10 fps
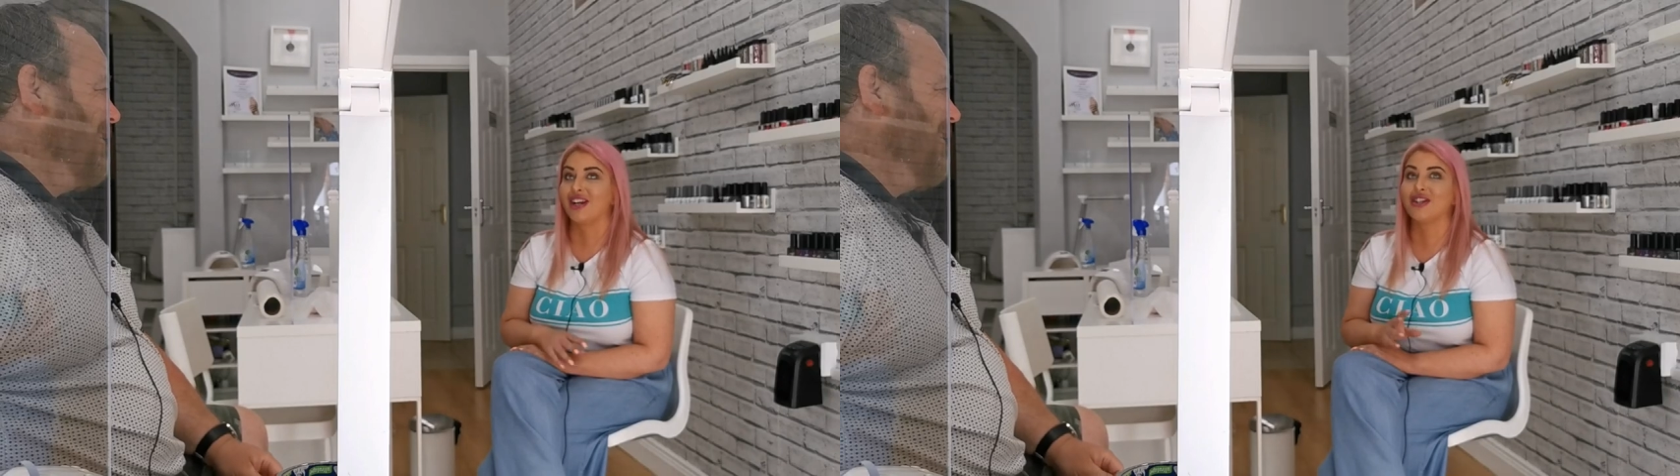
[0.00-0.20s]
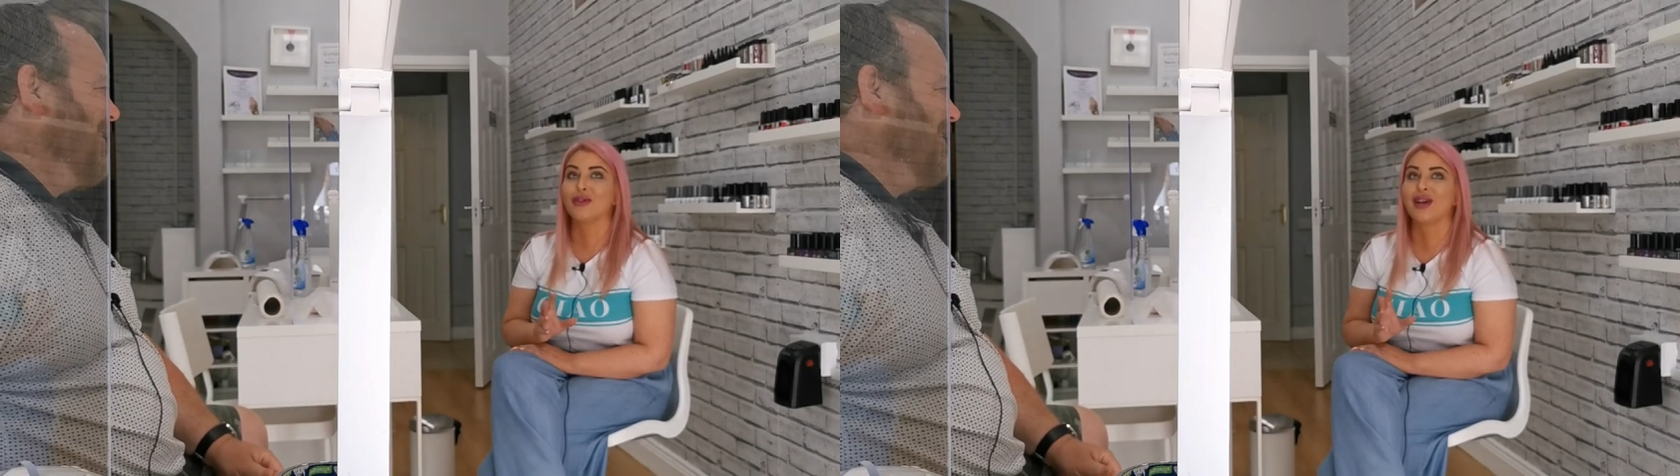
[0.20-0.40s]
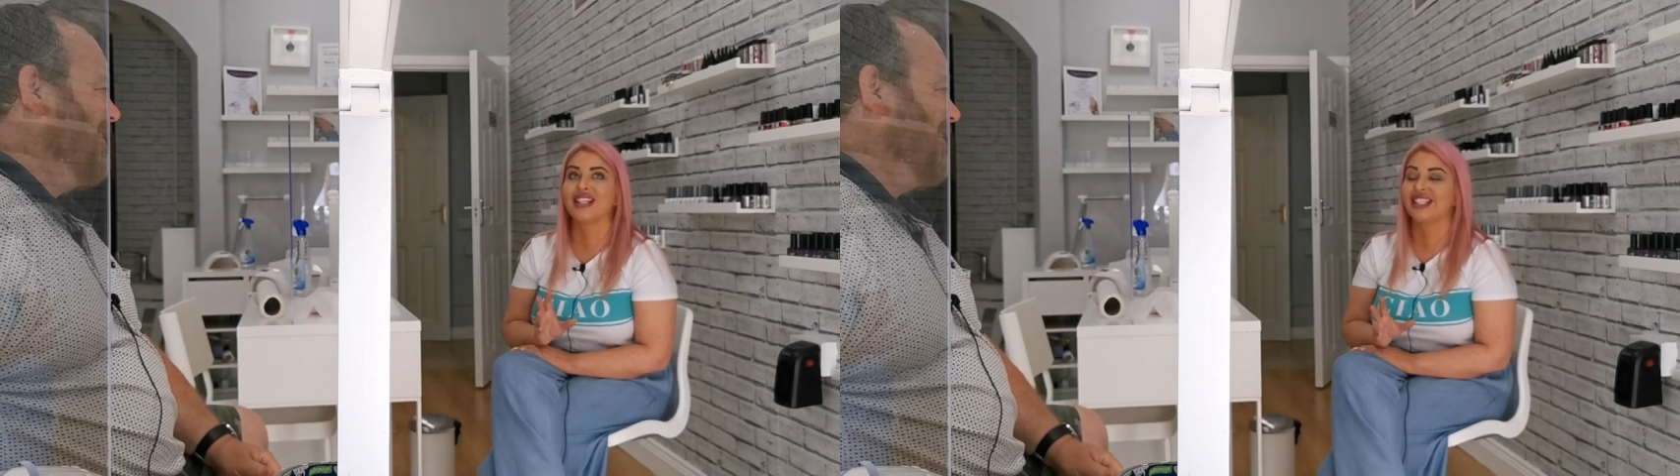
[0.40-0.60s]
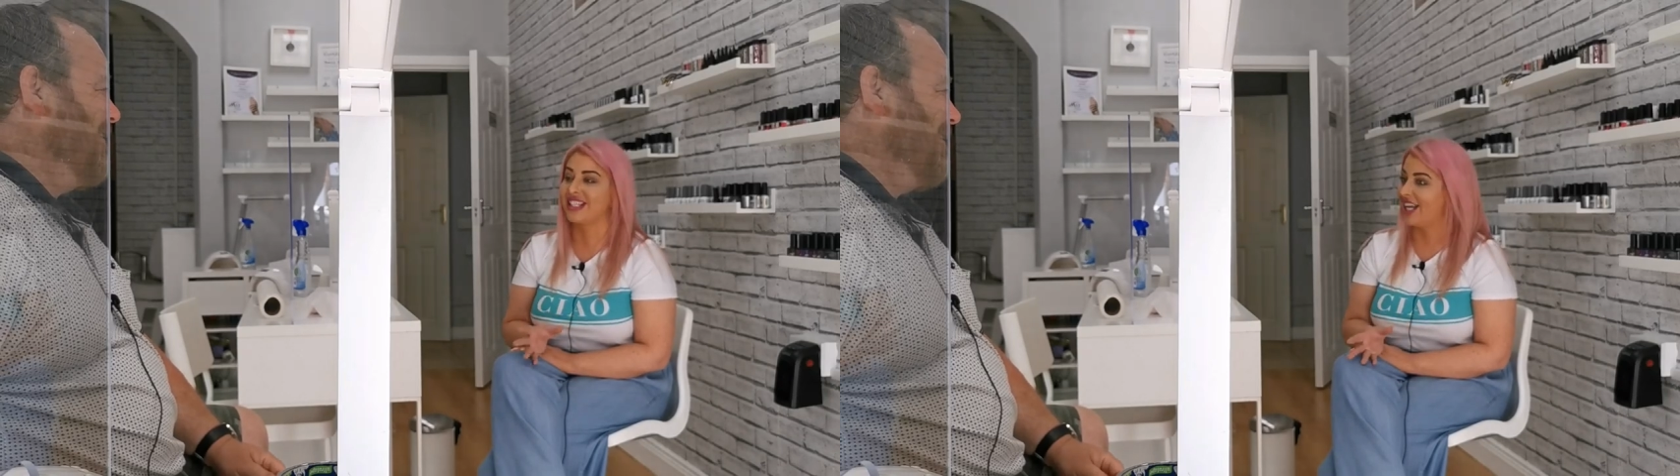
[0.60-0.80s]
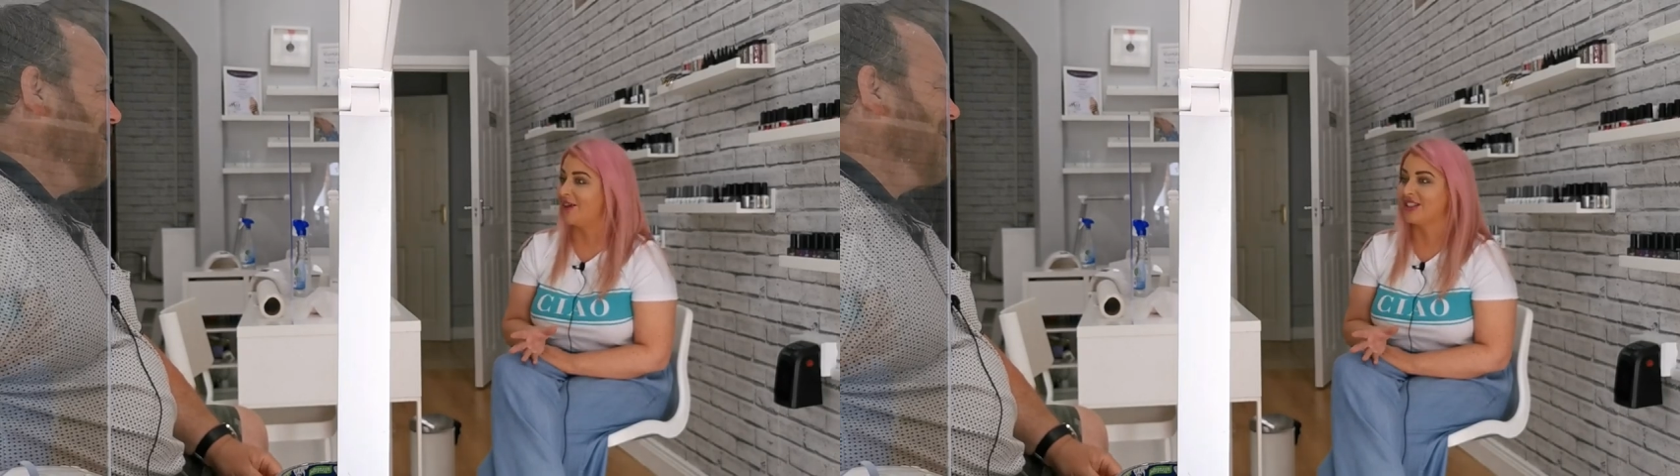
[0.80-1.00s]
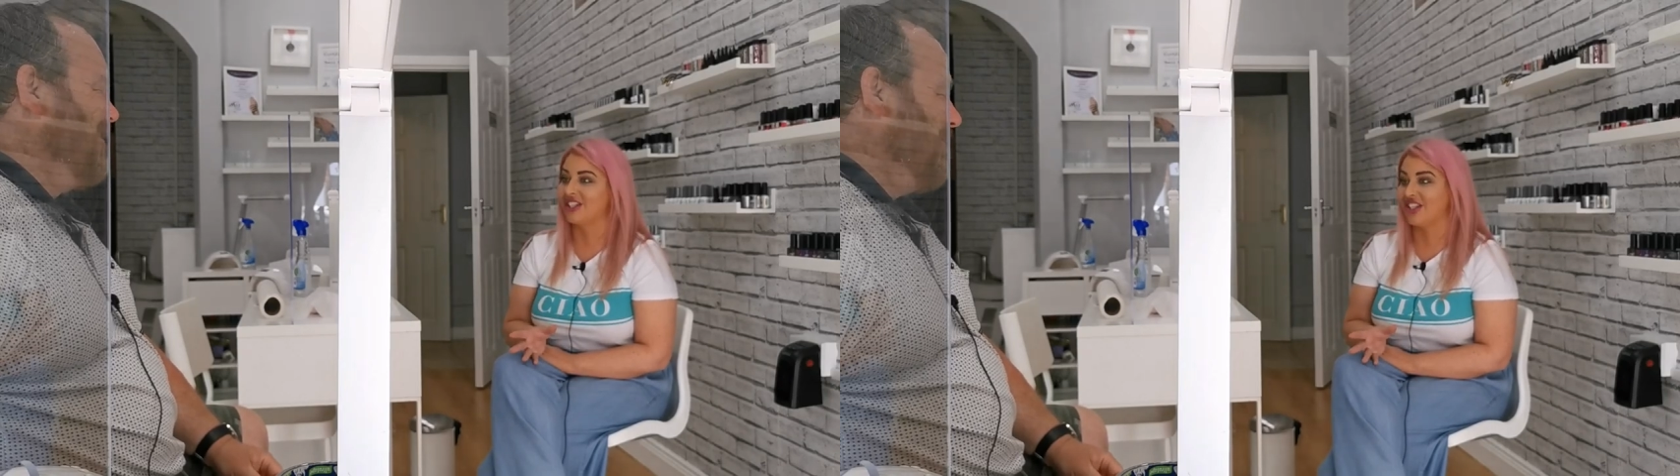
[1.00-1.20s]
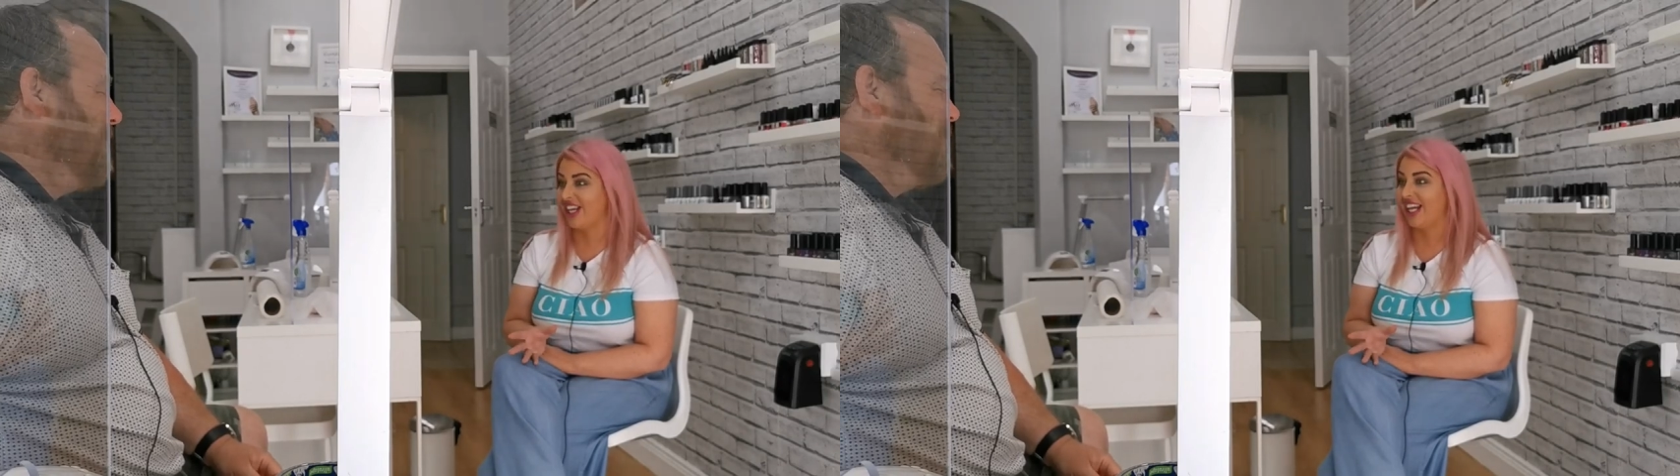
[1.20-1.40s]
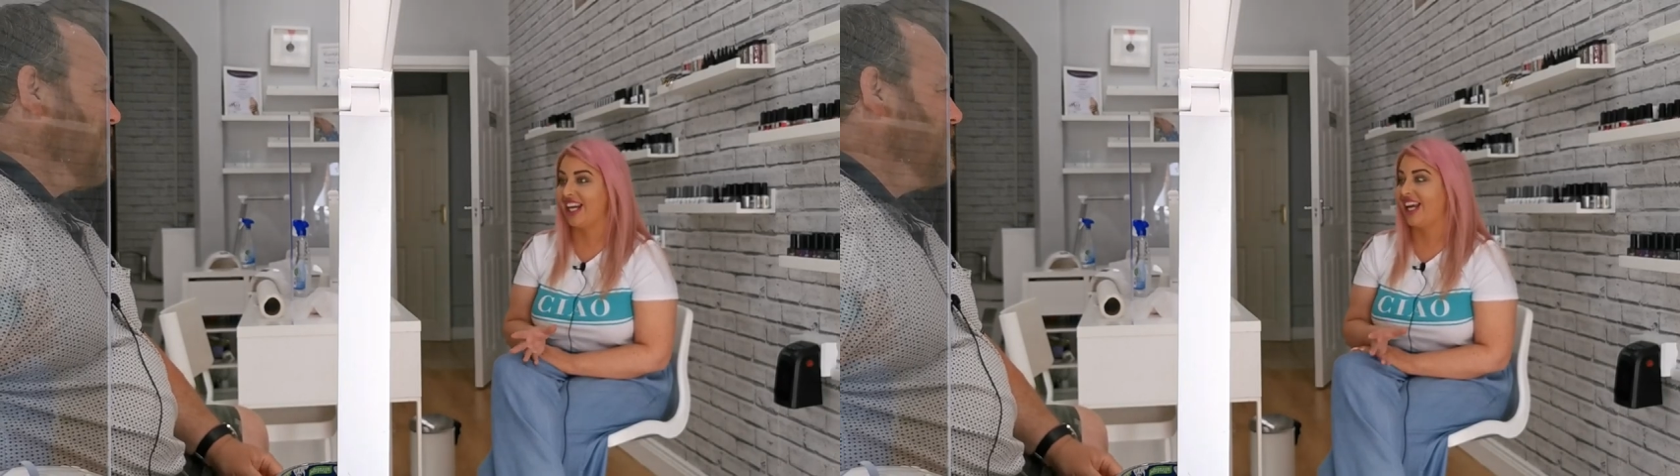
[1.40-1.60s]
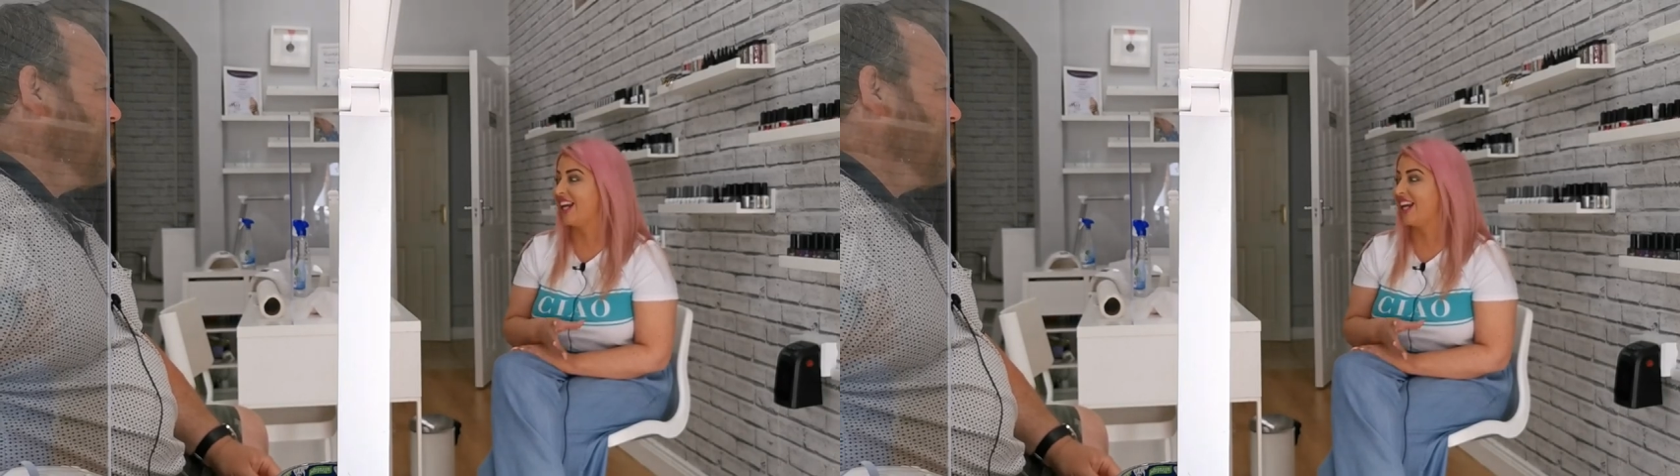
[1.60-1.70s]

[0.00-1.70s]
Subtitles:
I just want to sit down and chill